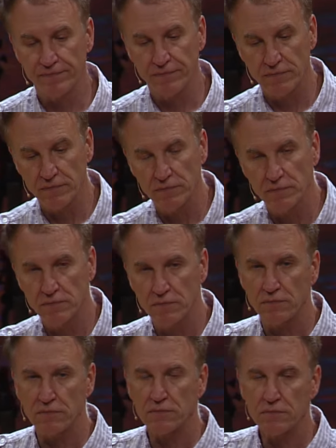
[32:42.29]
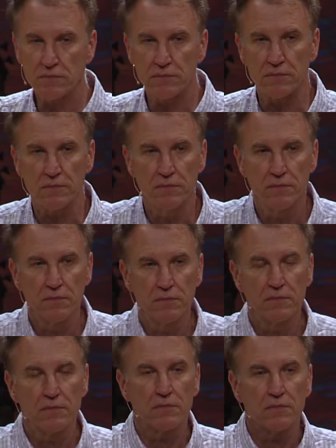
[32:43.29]

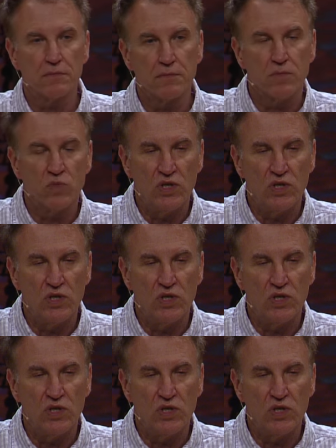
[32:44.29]
(no one is talking)